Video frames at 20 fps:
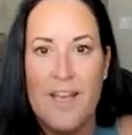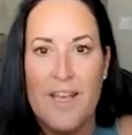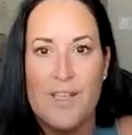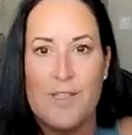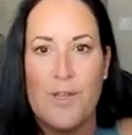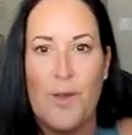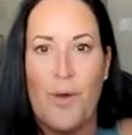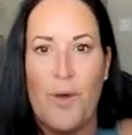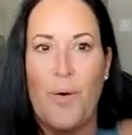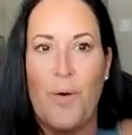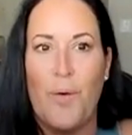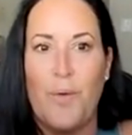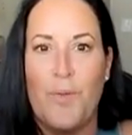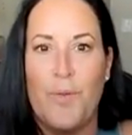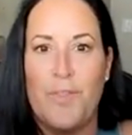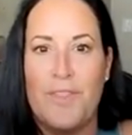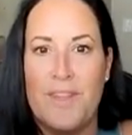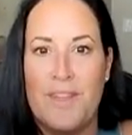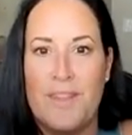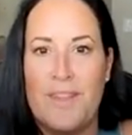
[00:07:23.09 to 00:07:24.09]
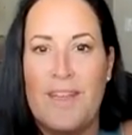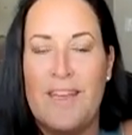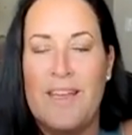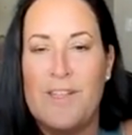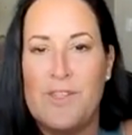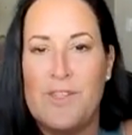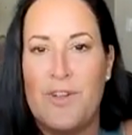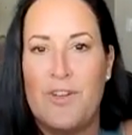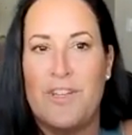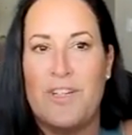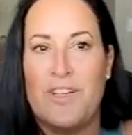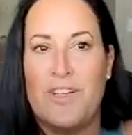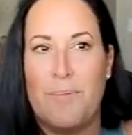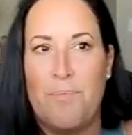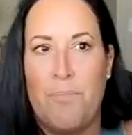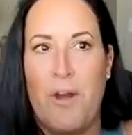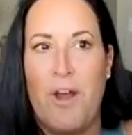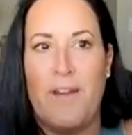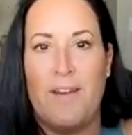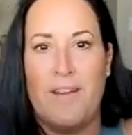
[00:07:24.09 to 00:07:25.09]
So these are the
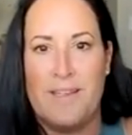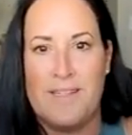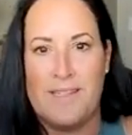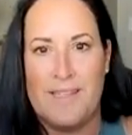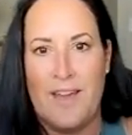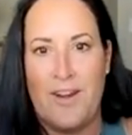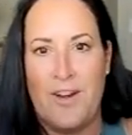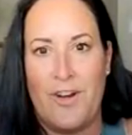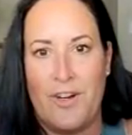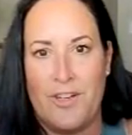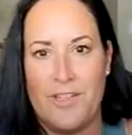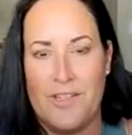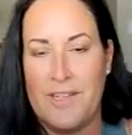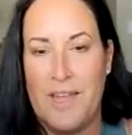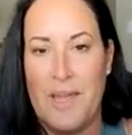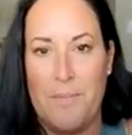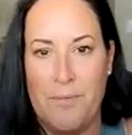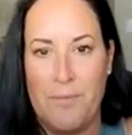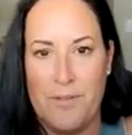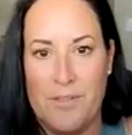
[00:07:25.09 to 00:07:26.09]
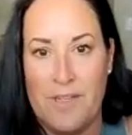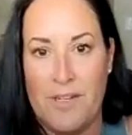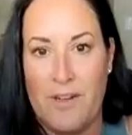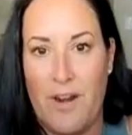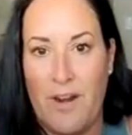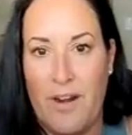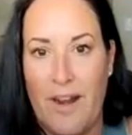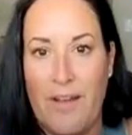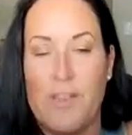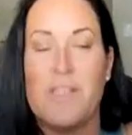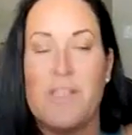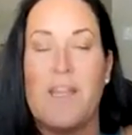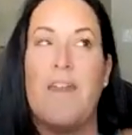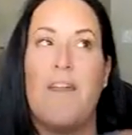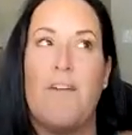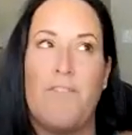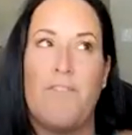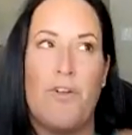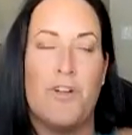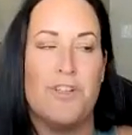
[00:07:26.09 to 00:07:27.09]
products that are staples in our house, and
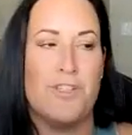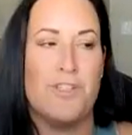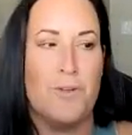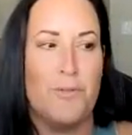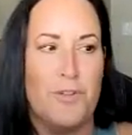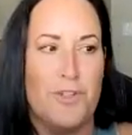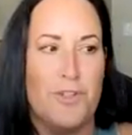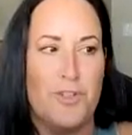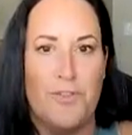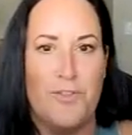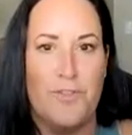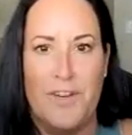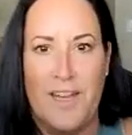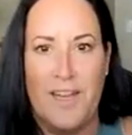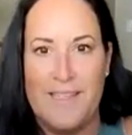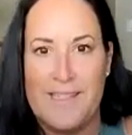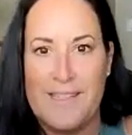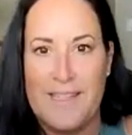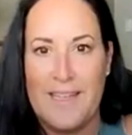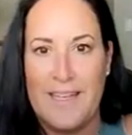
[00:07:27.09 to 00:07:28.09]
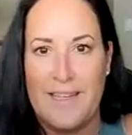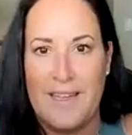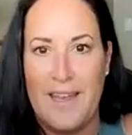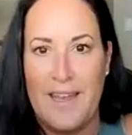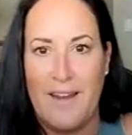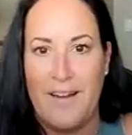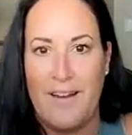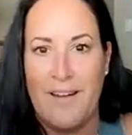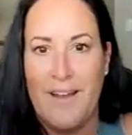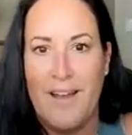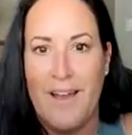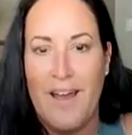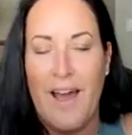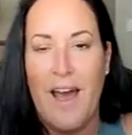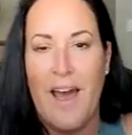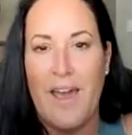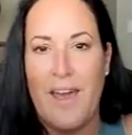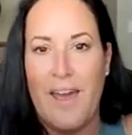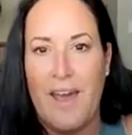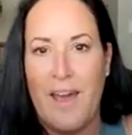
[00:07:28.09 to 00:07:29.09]
of course the Rejuvenate skincare.
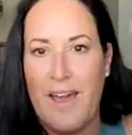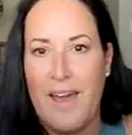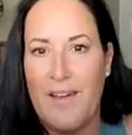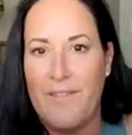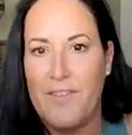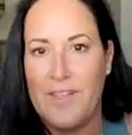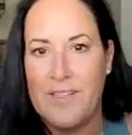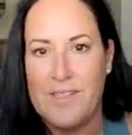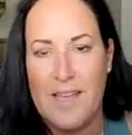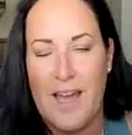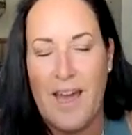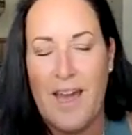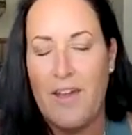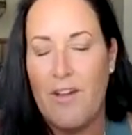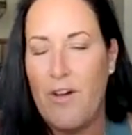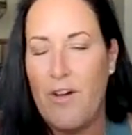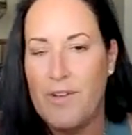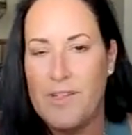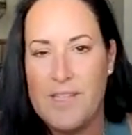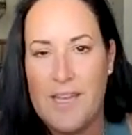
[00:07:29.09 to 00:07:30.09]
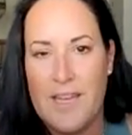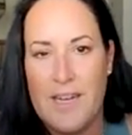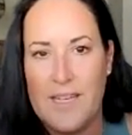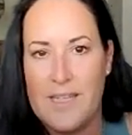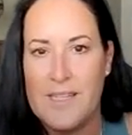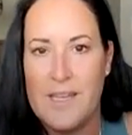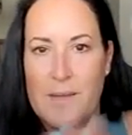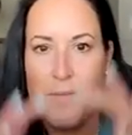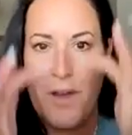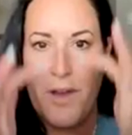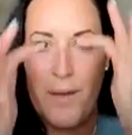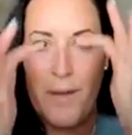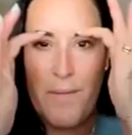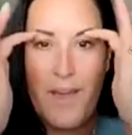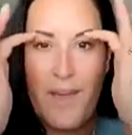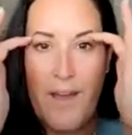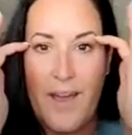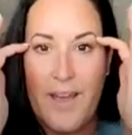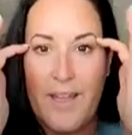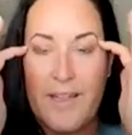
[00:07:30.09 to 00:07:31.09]
I always had eczema on
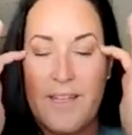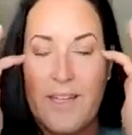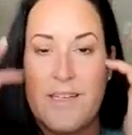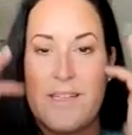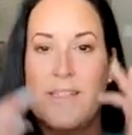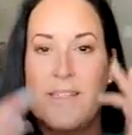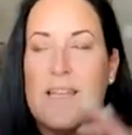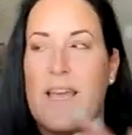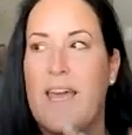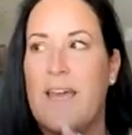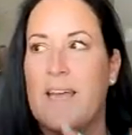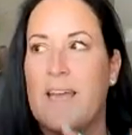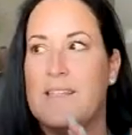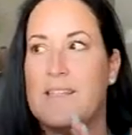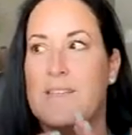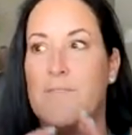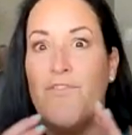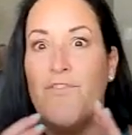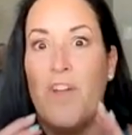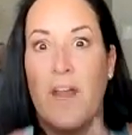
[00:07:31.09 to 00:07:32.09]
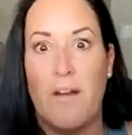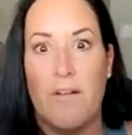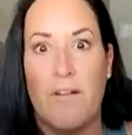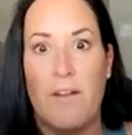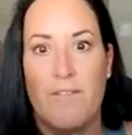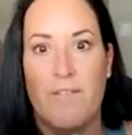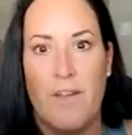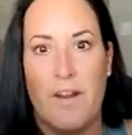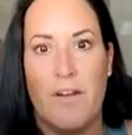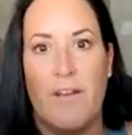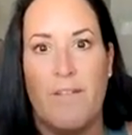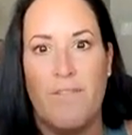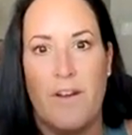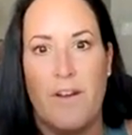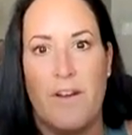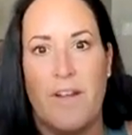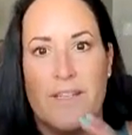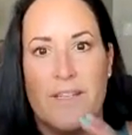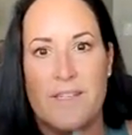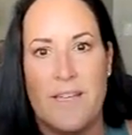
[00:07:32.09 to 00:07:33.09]
my eyelids and very, very,
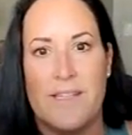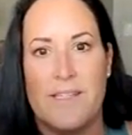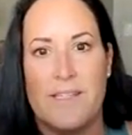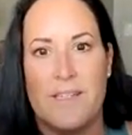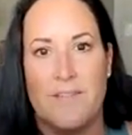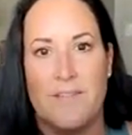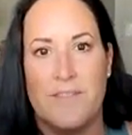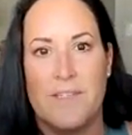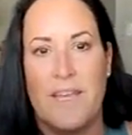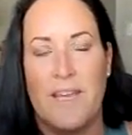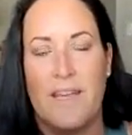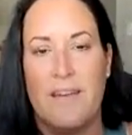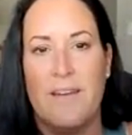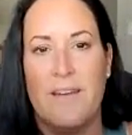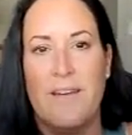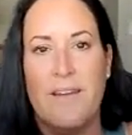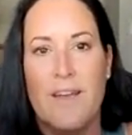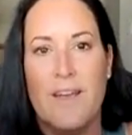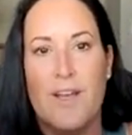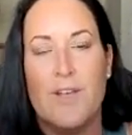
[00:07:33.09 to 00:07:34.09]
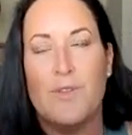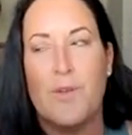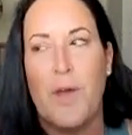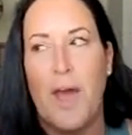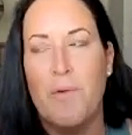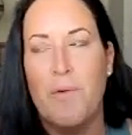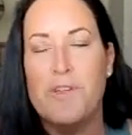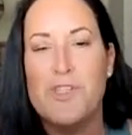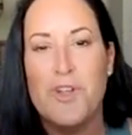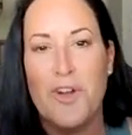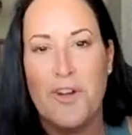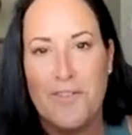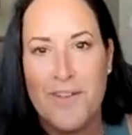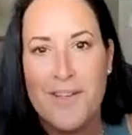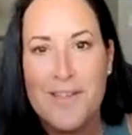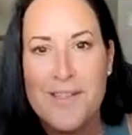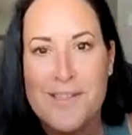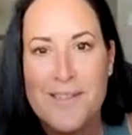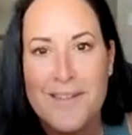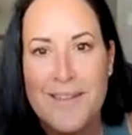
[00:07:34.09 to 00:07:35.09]
very sensitive skin. So I was
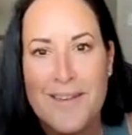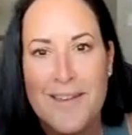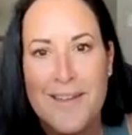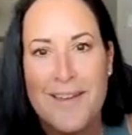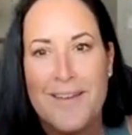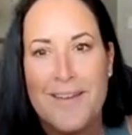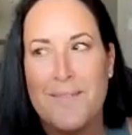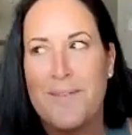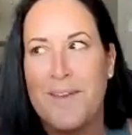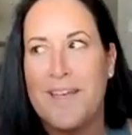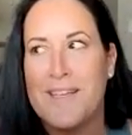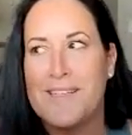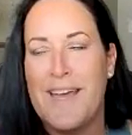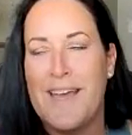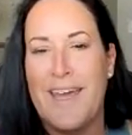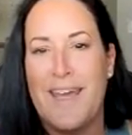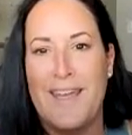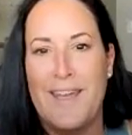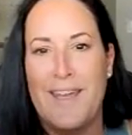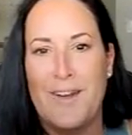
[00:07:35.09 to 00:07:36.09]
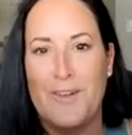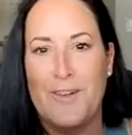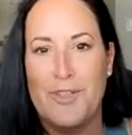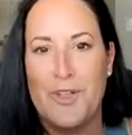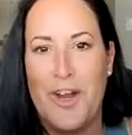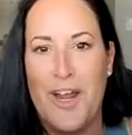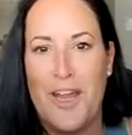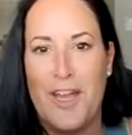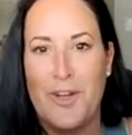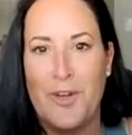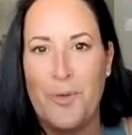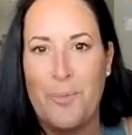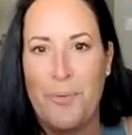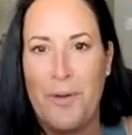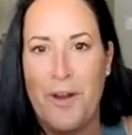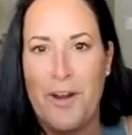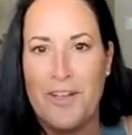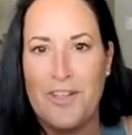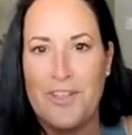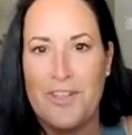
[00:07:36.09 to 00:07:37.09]
nervous because trying a new
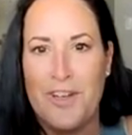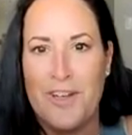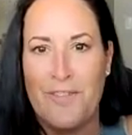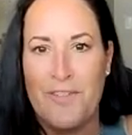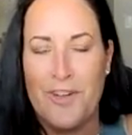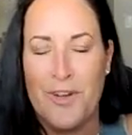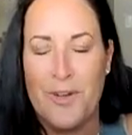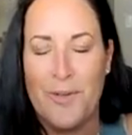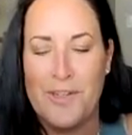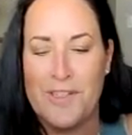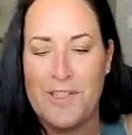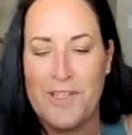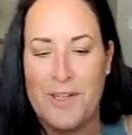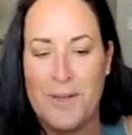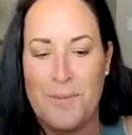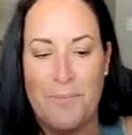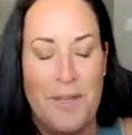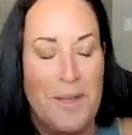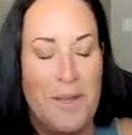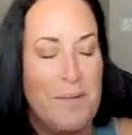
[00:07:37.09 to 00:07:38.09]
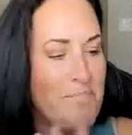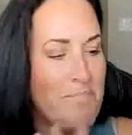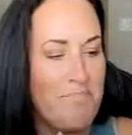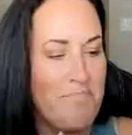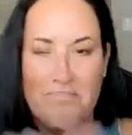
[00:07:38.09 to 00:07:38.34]
product, you never know what it's going to be.